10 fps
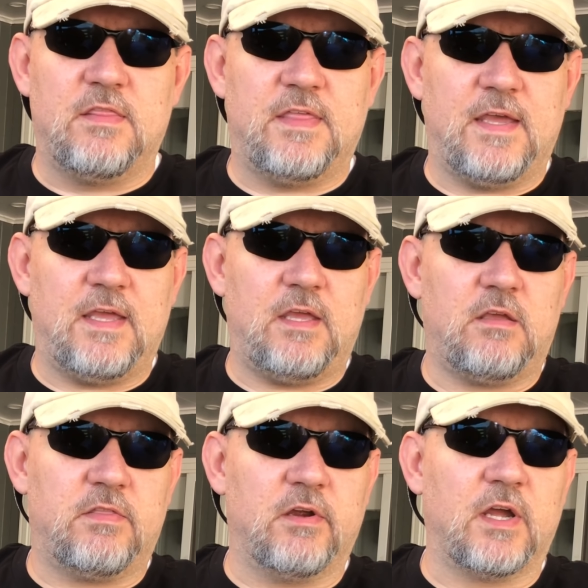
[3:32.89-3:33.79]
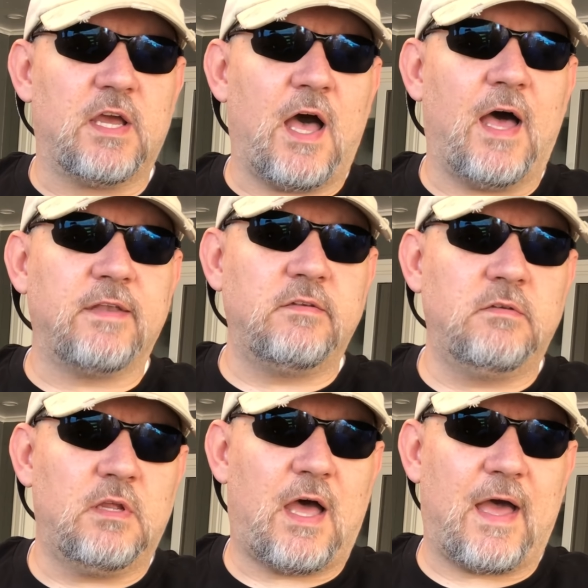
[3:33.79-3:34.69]
They're a cotton,
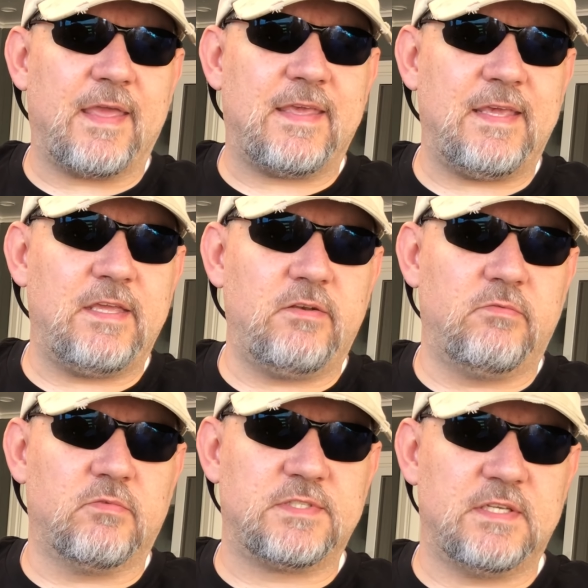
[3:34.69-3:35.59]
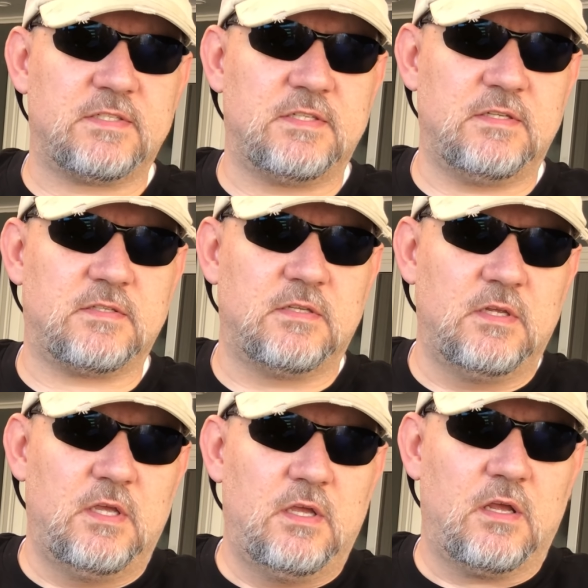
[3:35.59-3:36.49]
high heat resistant
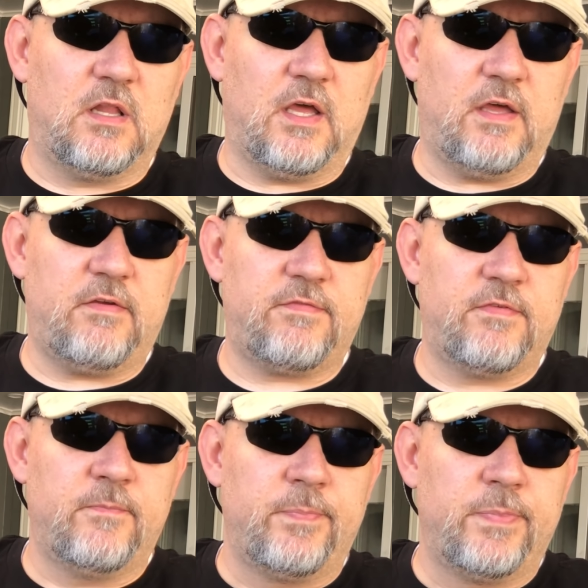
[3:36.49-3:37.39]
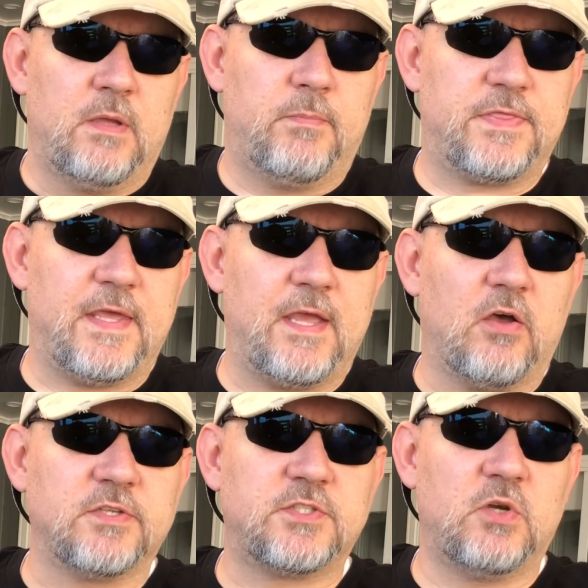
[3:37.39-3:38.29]
glove, but they
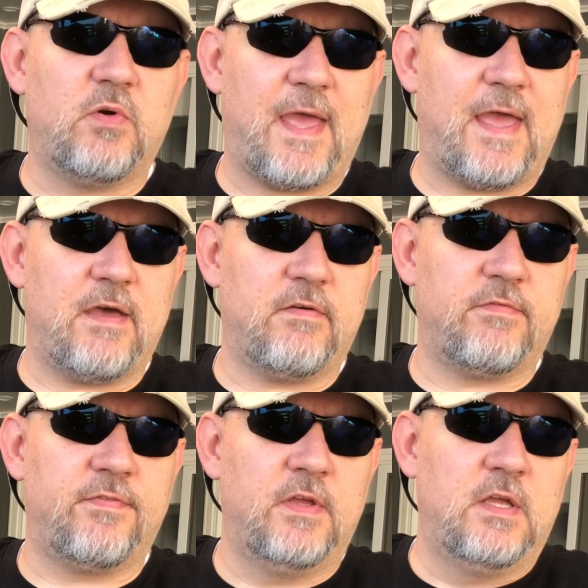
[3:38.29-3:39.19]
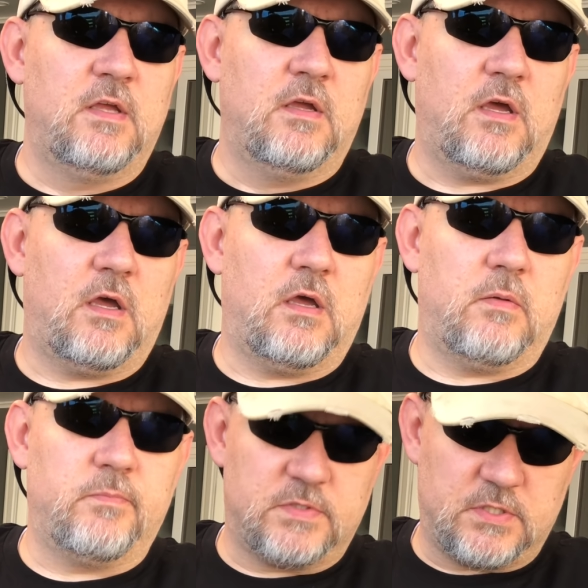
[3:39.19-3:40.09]
also have
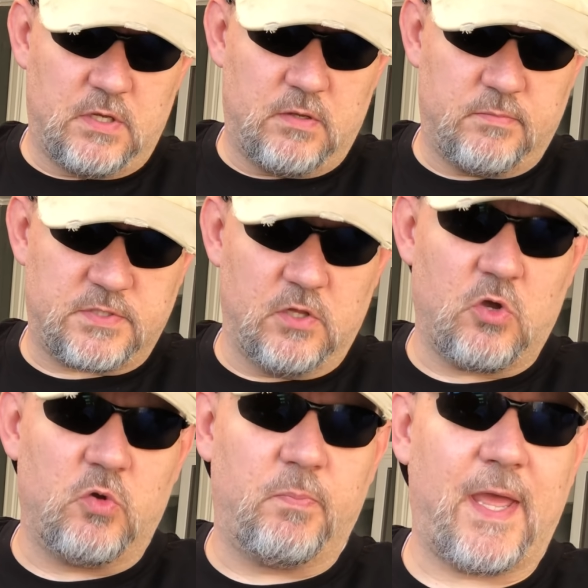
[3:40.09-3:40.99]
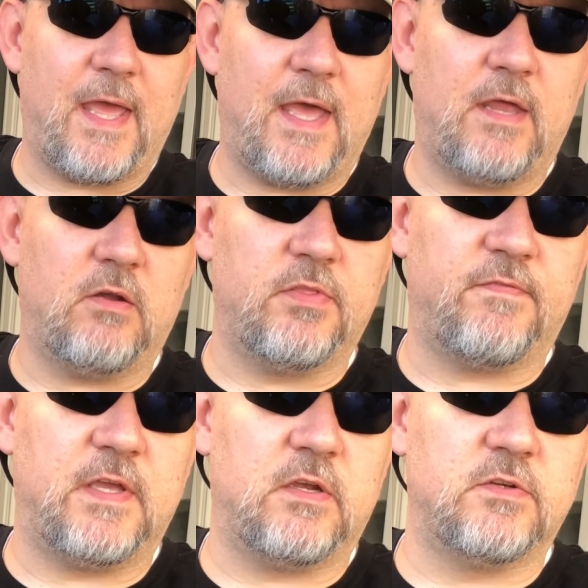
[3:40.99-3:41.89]
some silicone pad on the
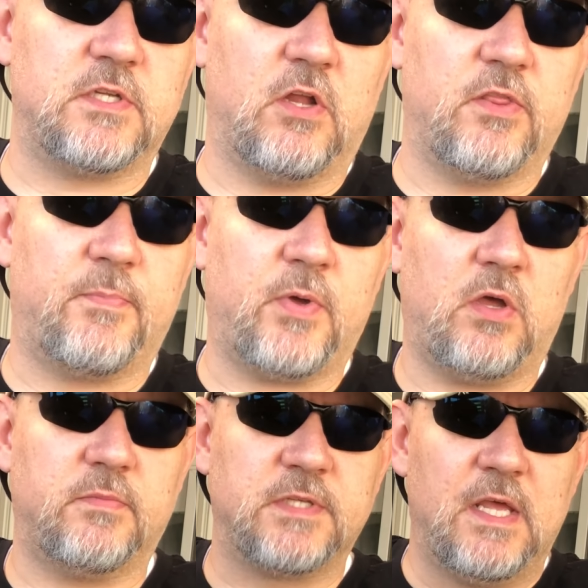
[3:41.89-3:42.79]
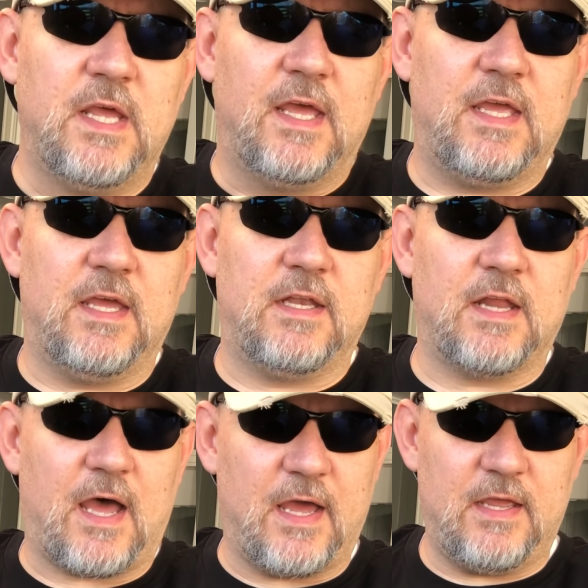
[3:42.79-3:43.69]
fingers and on the palms, and
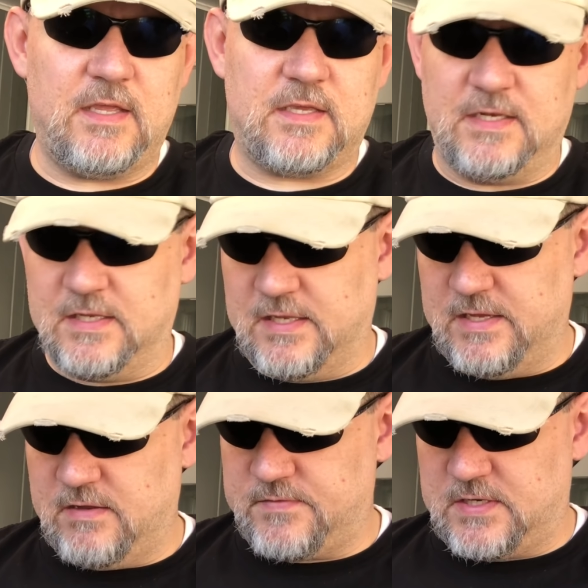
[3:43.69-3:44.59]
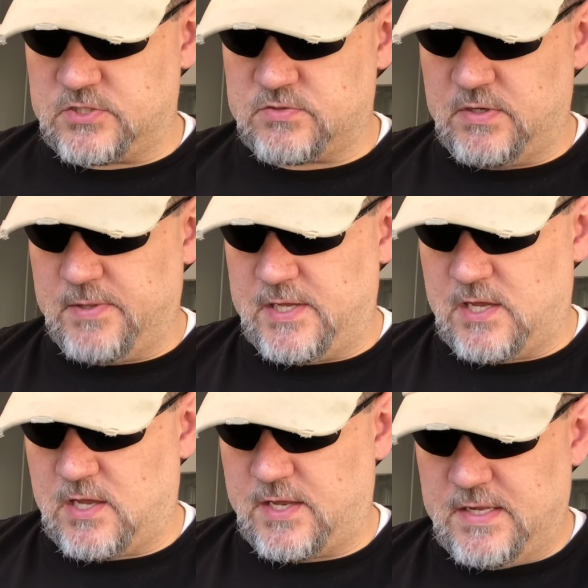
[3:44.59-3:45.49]
I can lift an extremely
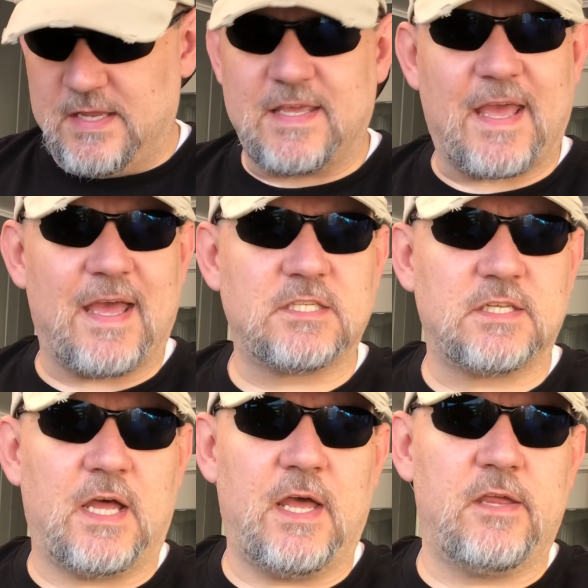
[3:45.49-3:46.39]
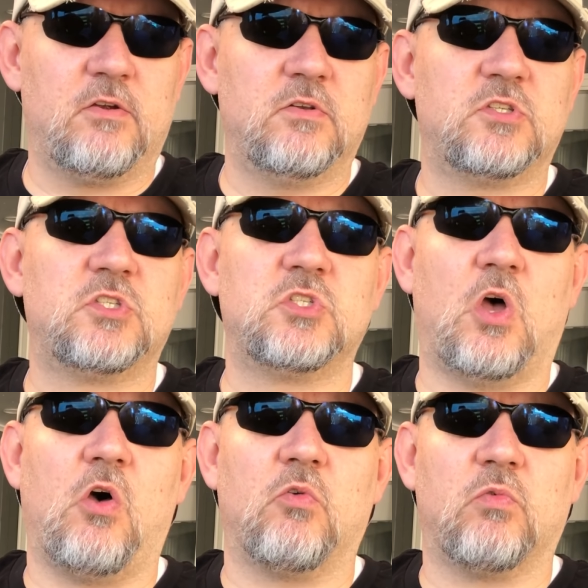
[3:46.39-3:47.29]
hot cast iron,
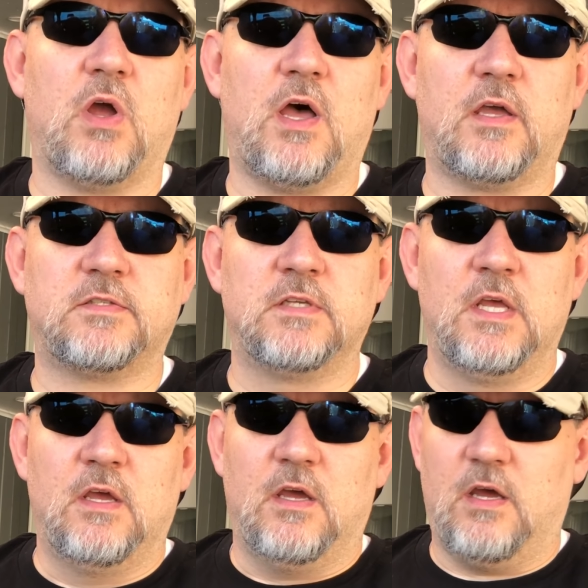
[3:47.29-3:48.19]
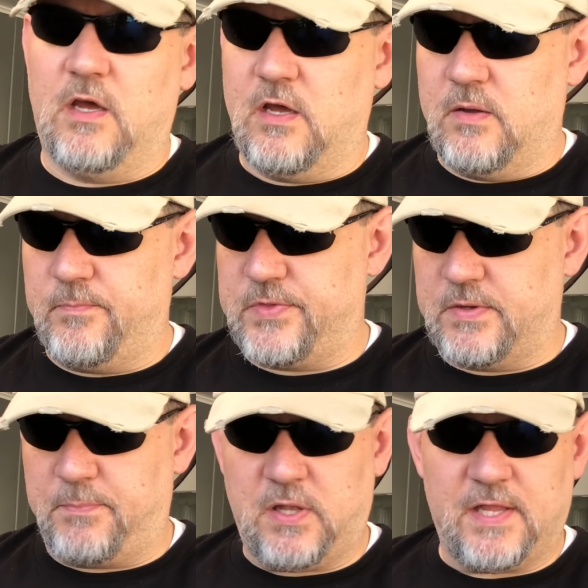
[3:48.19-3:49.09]
salt rocks,
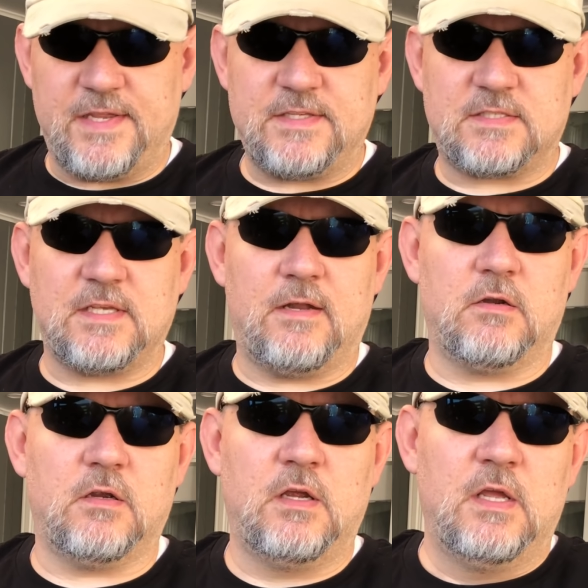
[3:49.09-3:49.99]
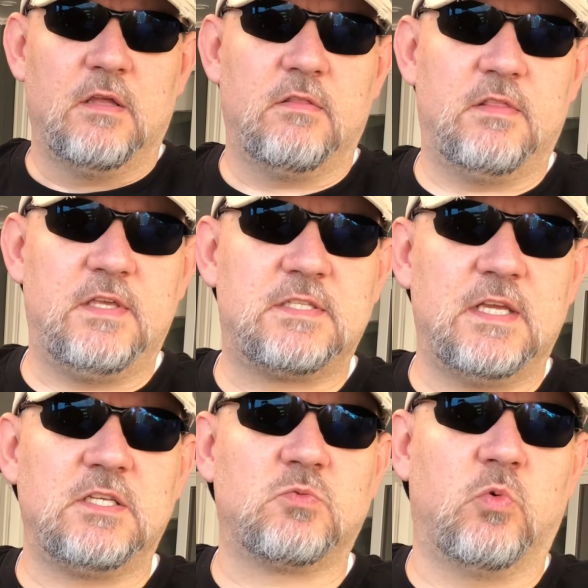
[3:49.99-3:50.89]
the plate setter. These
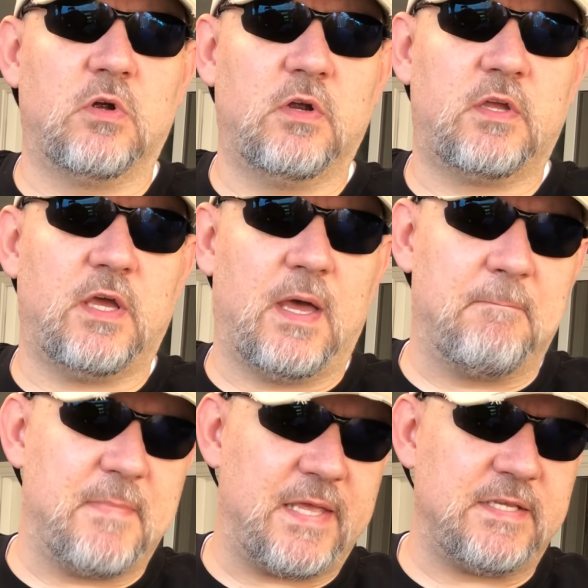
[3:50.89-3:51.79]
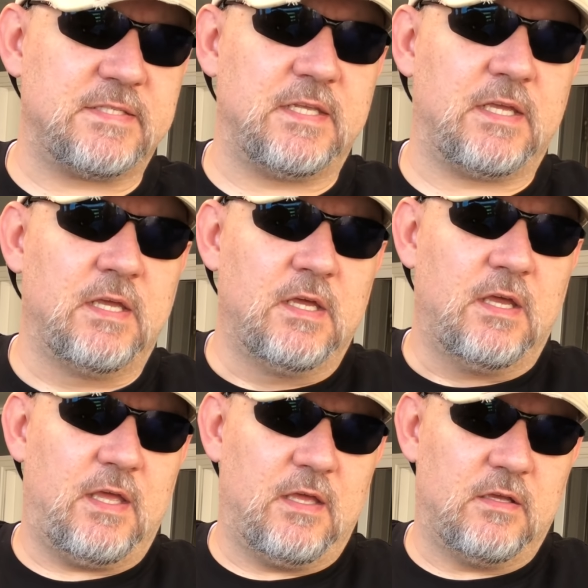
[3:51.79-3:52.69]
things work amazing,
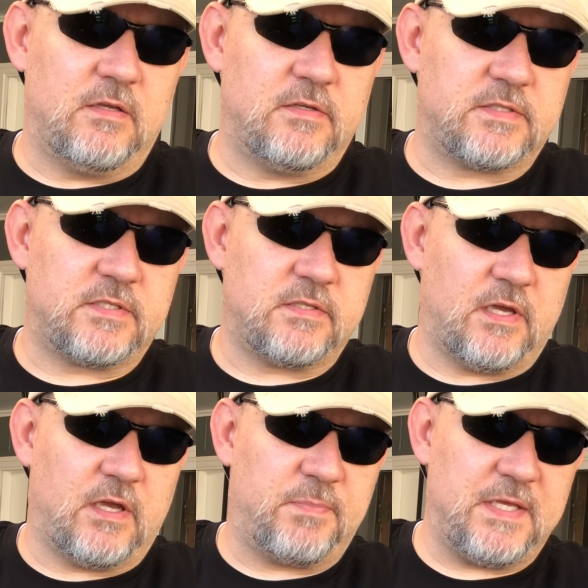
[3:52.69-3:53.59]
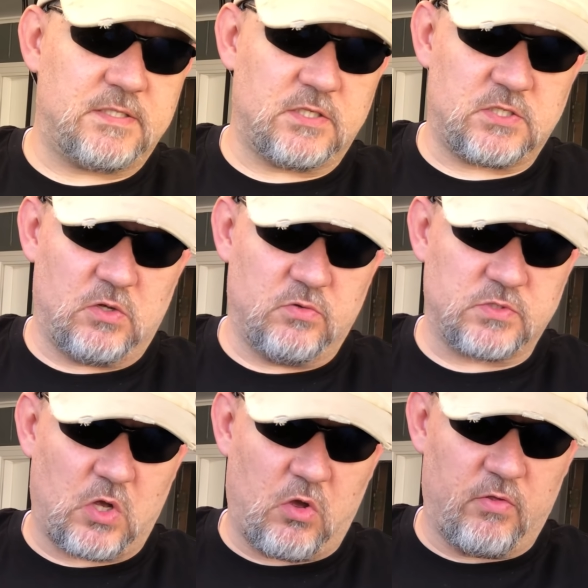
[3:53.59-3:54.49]
and pizza stones,
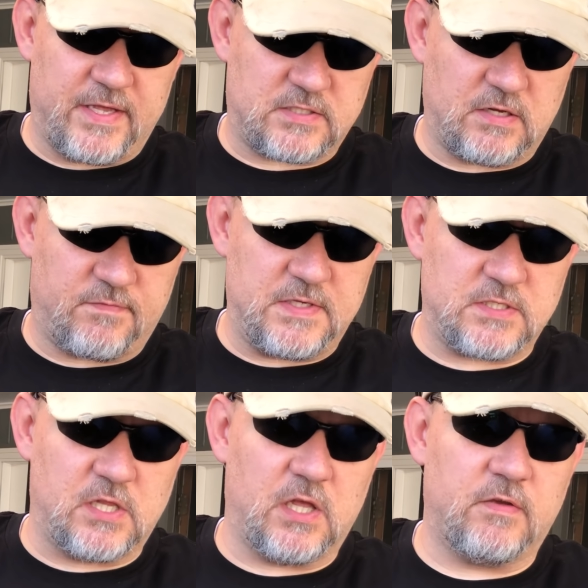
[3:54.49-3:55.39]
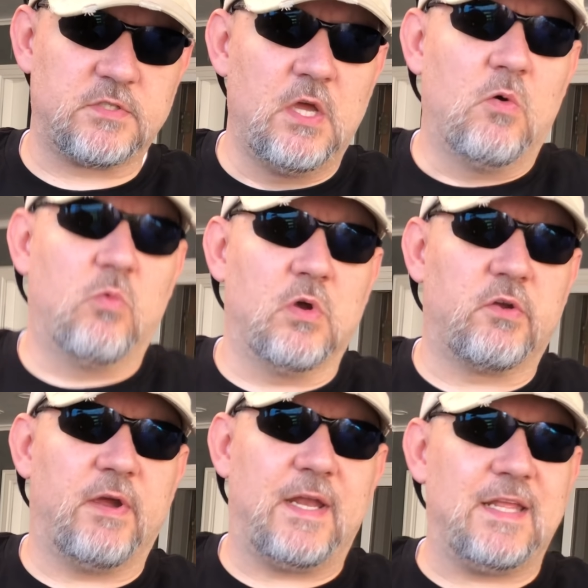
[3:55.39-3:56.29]
all that stuff. These gloves work
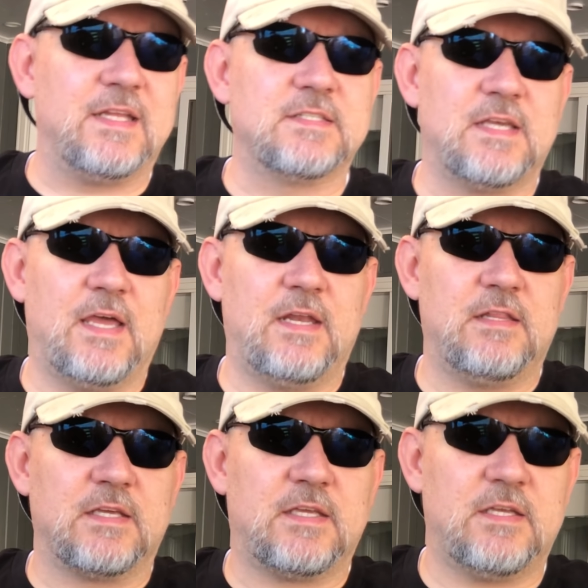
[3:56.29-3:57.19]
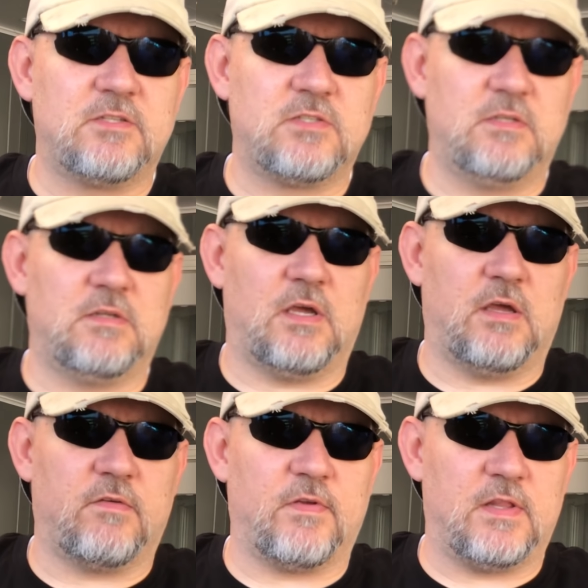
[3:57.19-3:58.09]
great inside in the kitchen,
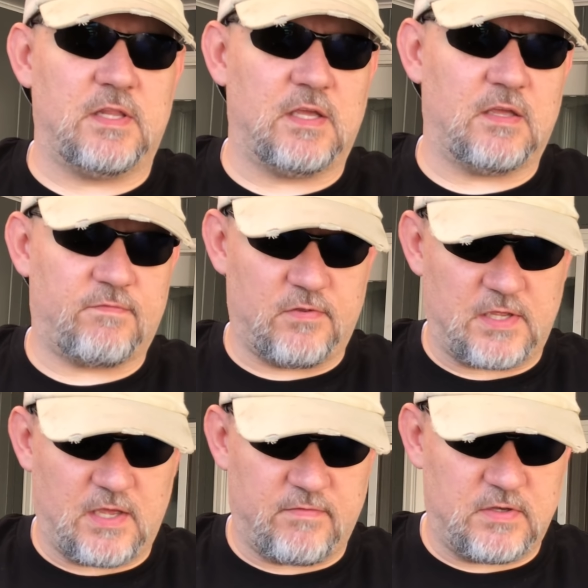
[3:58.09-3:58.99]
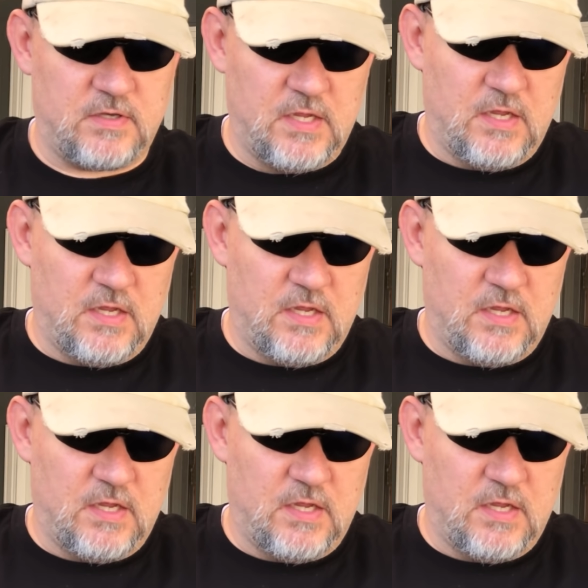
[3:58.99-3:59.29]
for the oven.